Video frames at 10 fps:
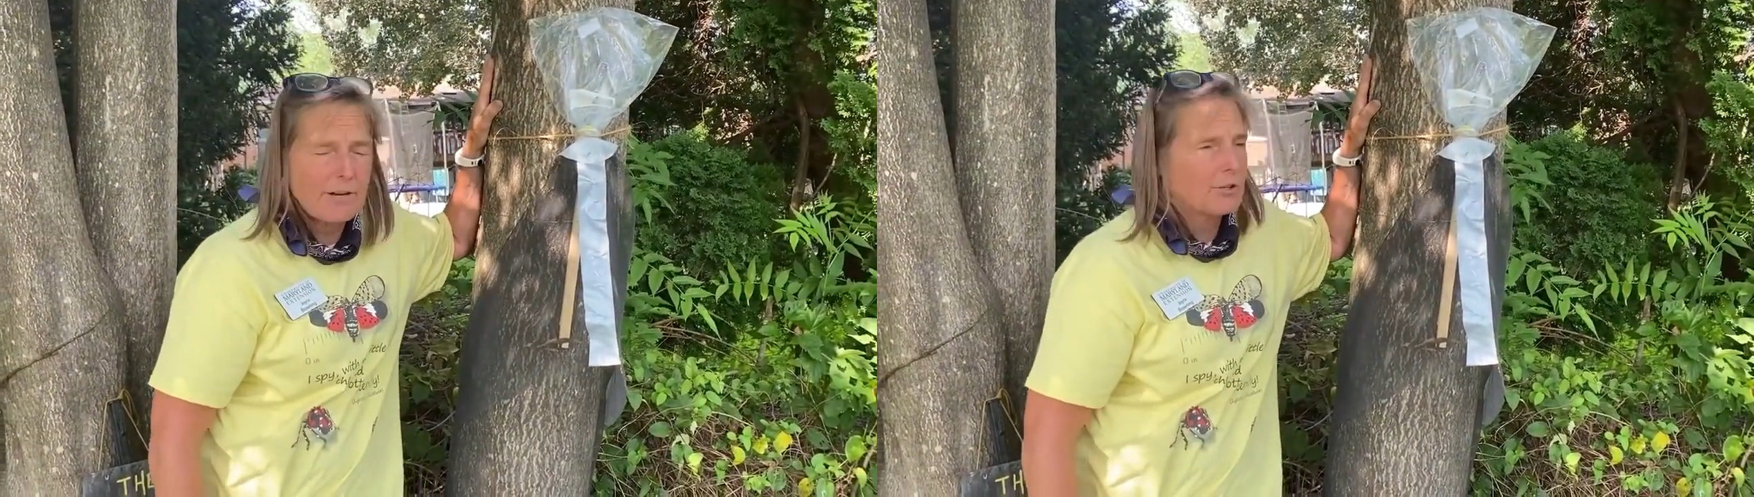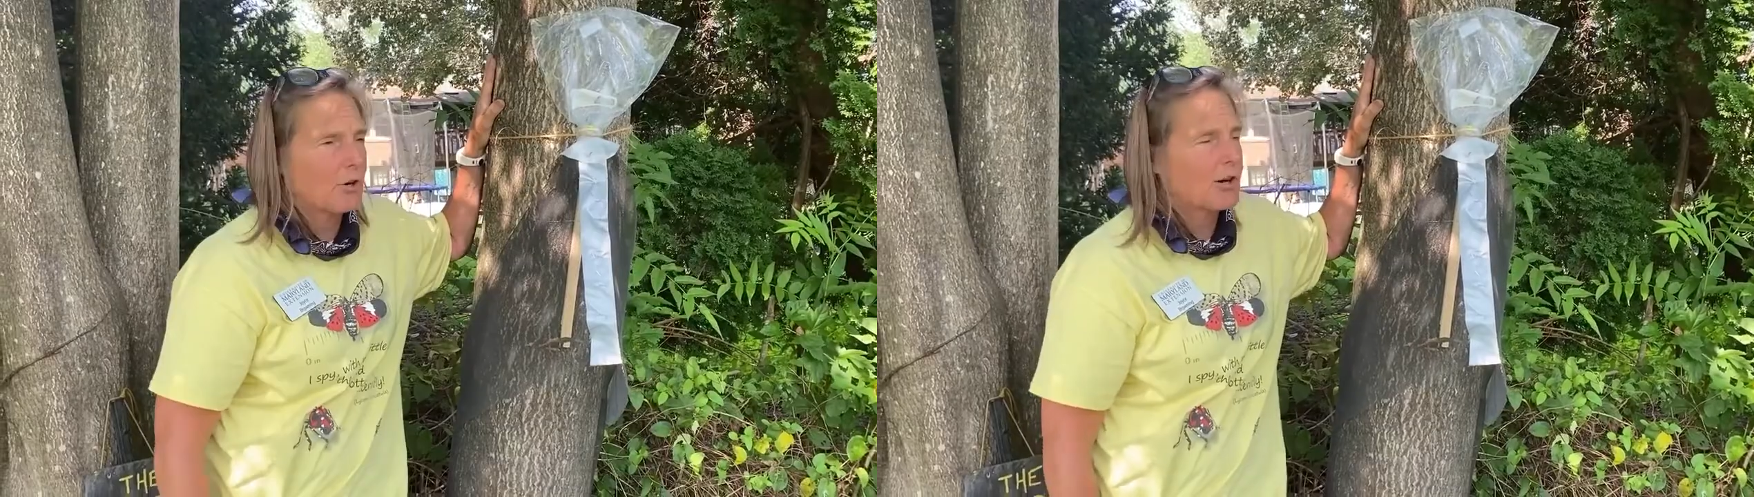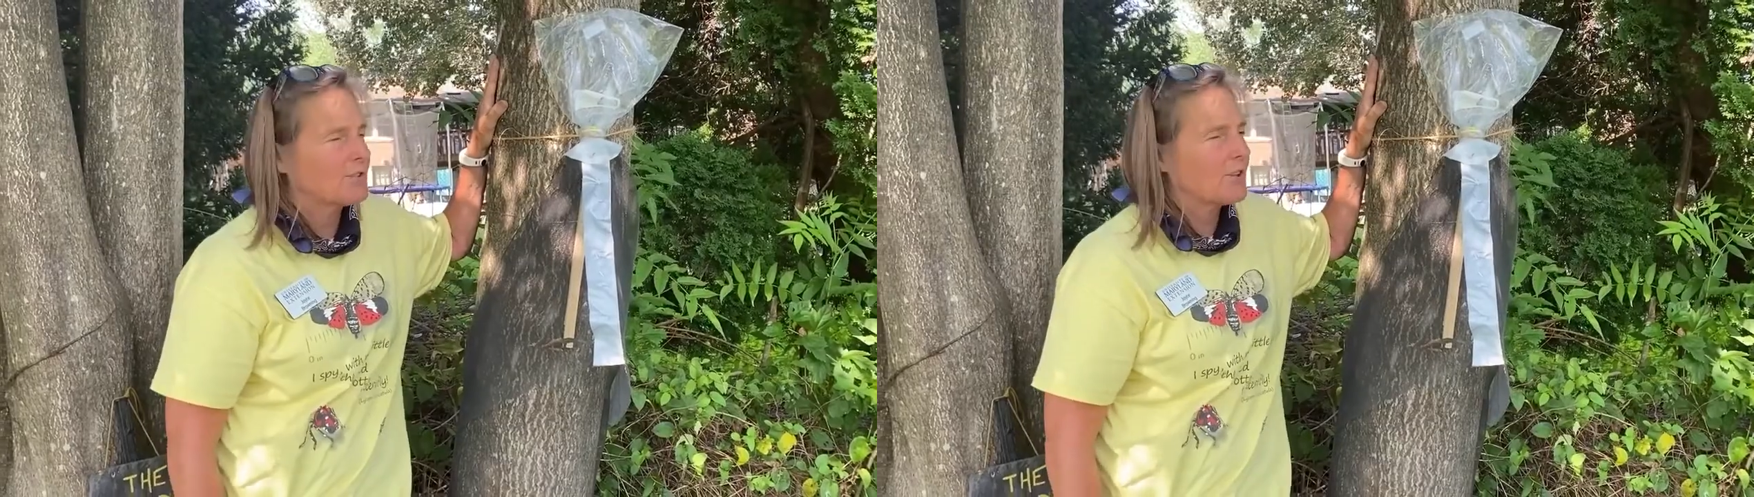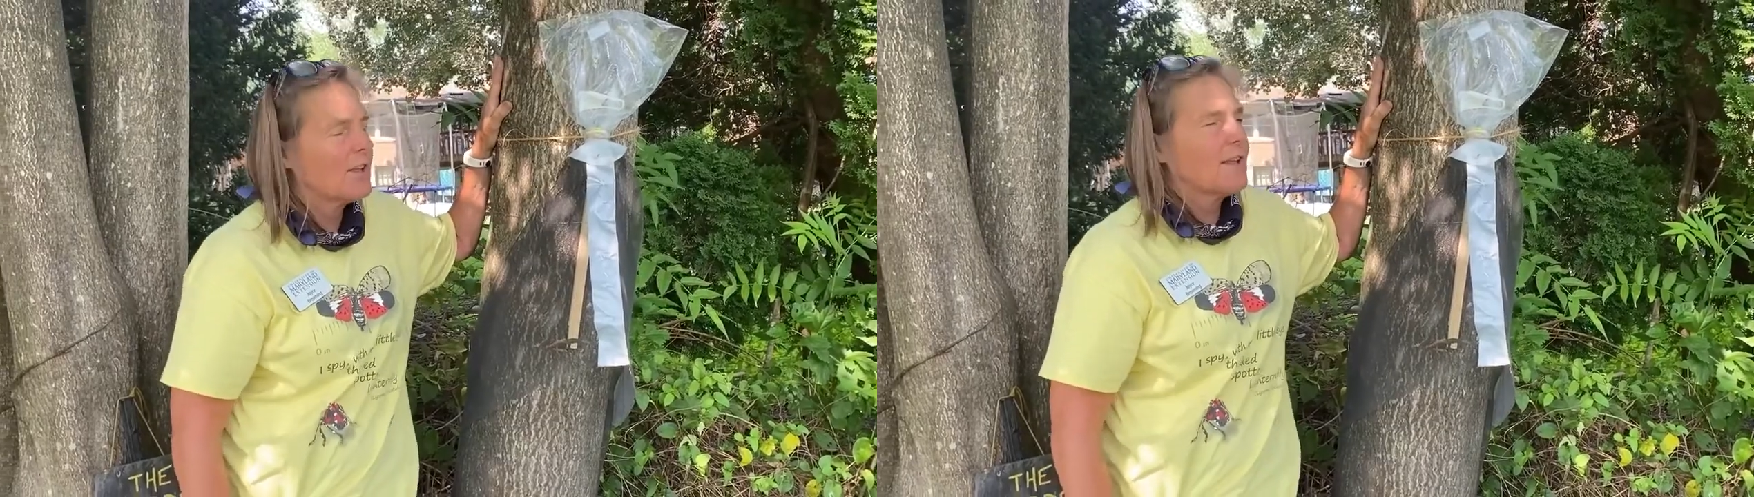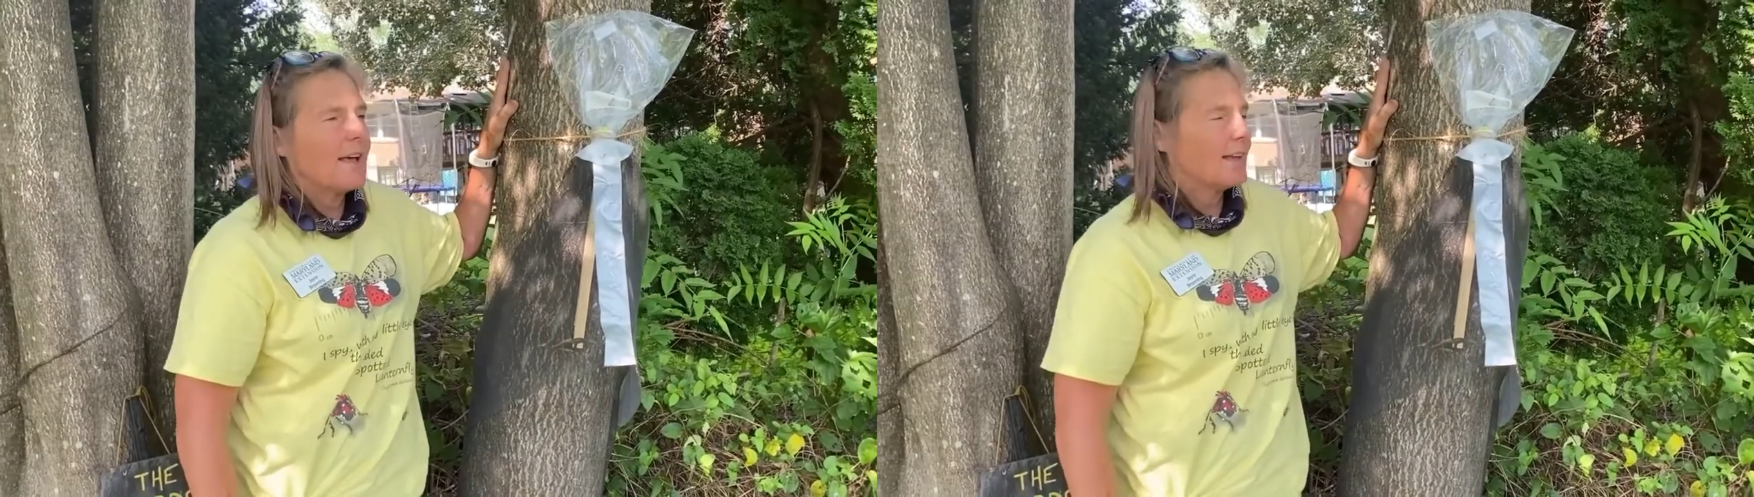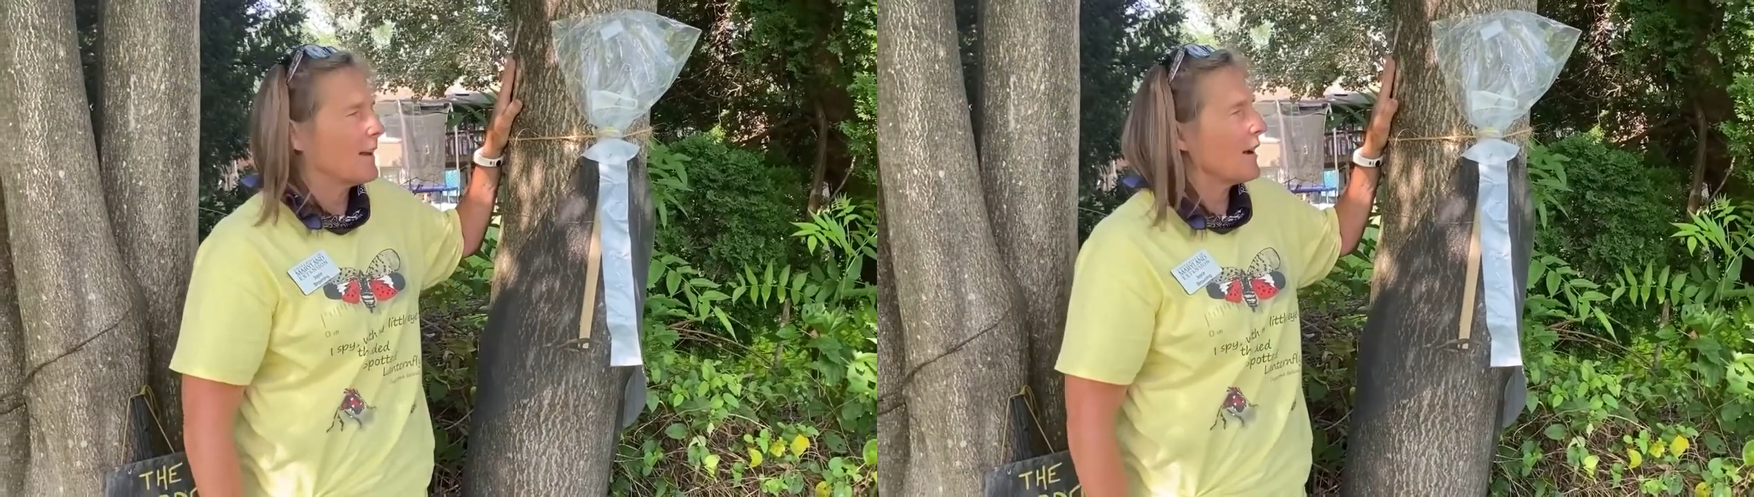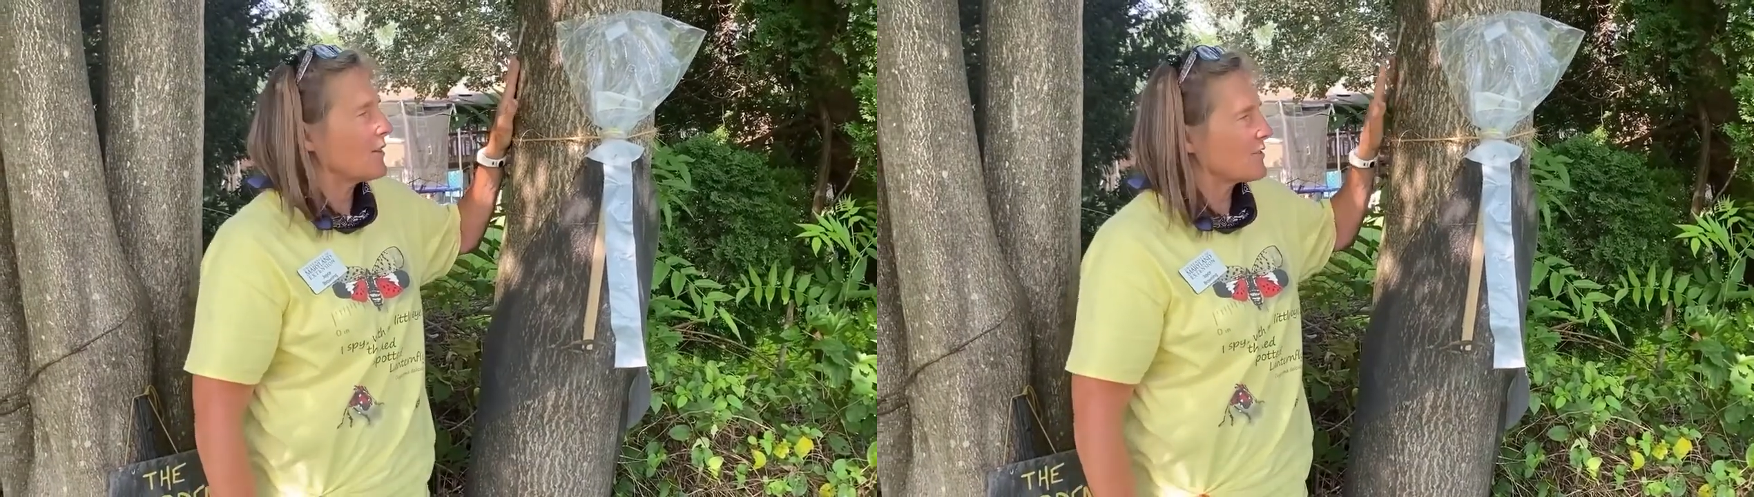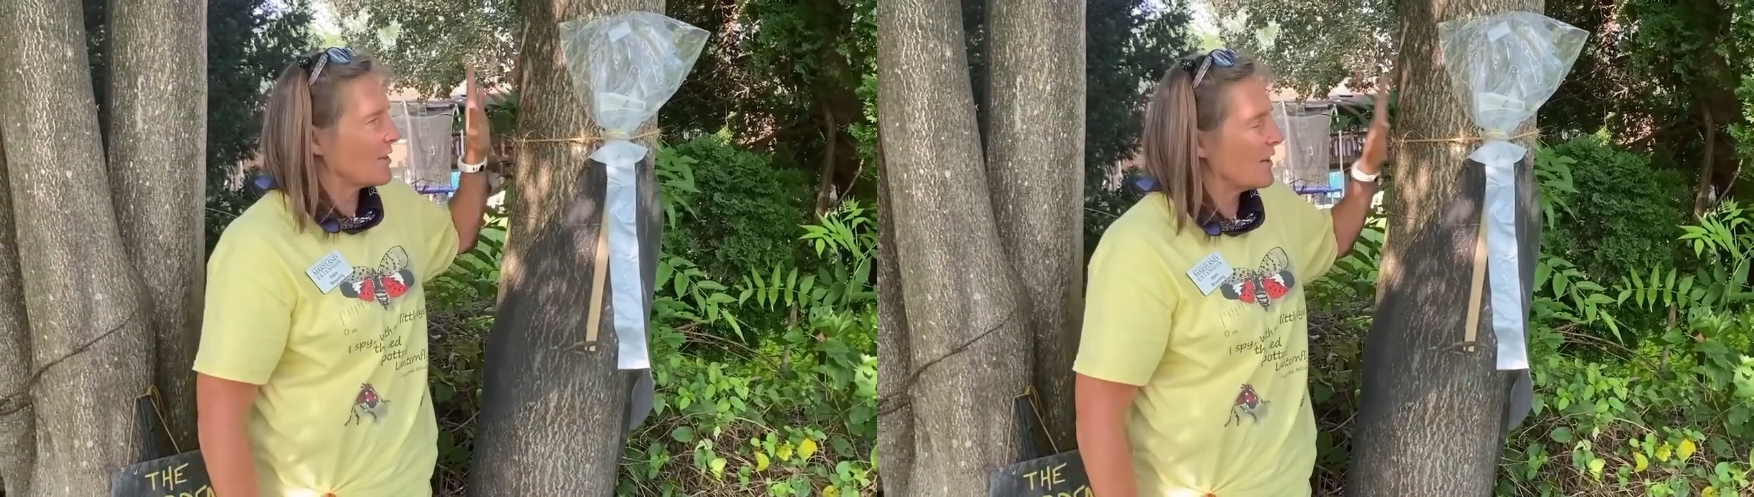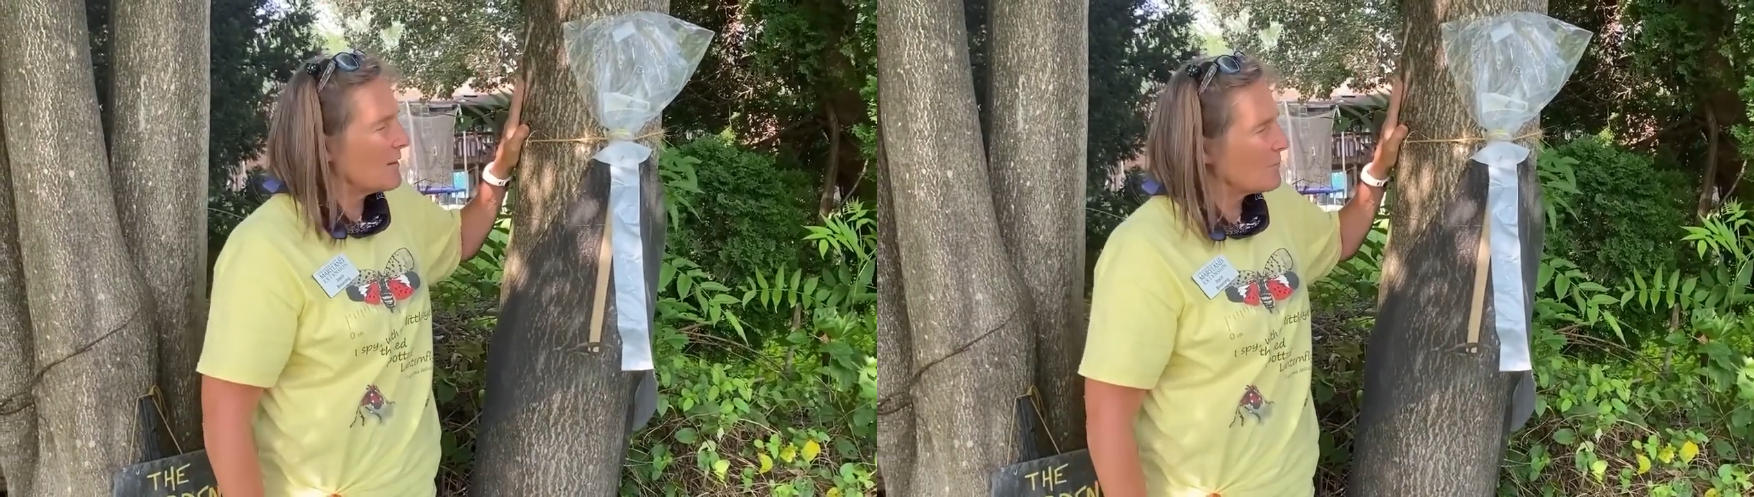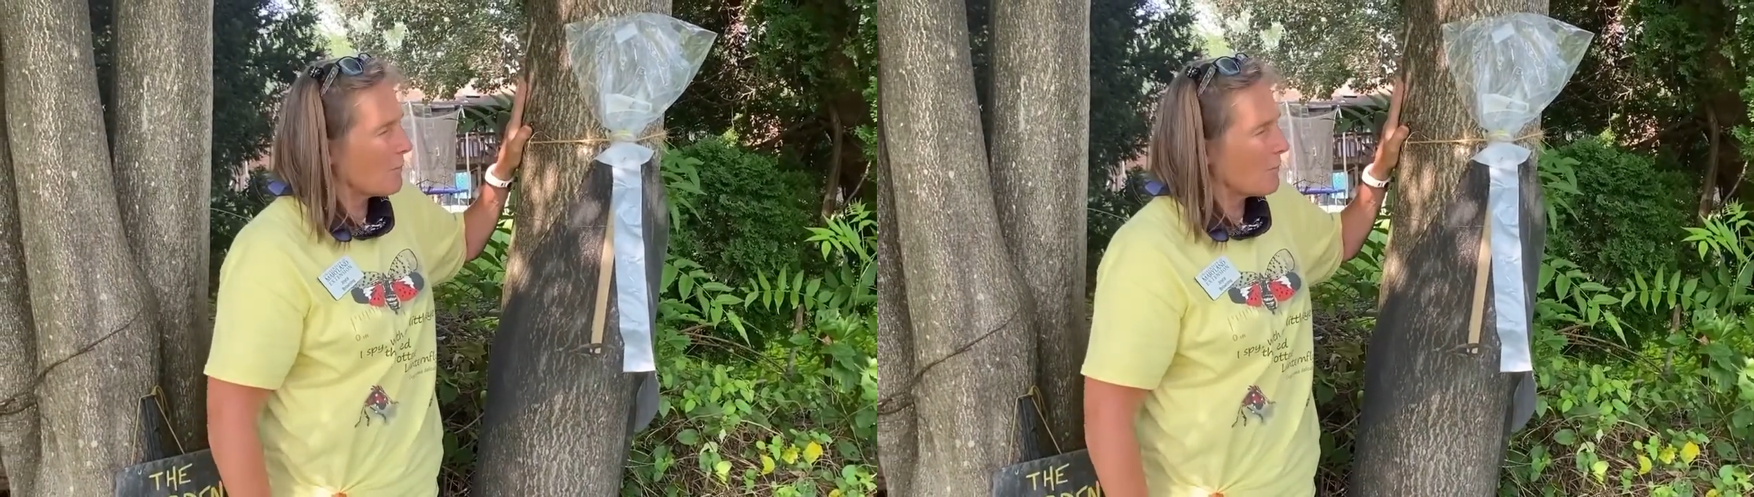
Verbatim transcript: yards and in our city,